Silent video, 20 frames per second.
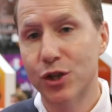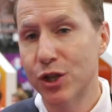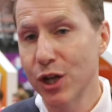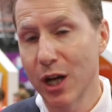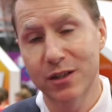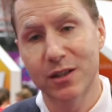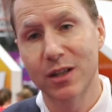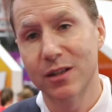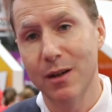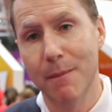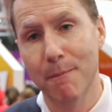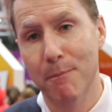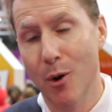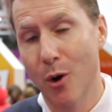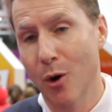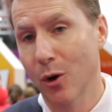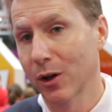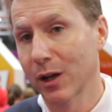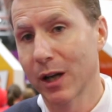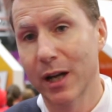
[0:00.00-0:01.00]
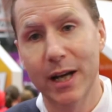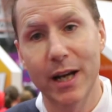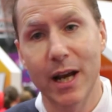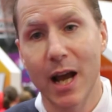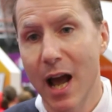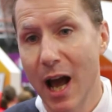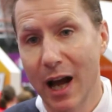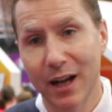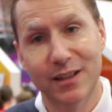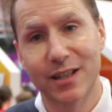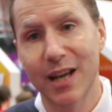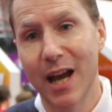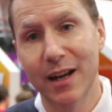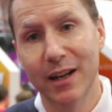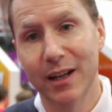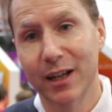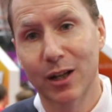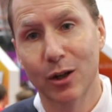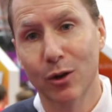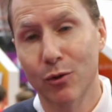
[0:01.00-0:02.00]
just as importantly, a
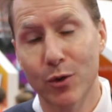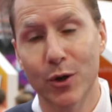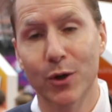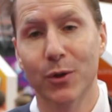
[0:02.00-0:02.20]
technical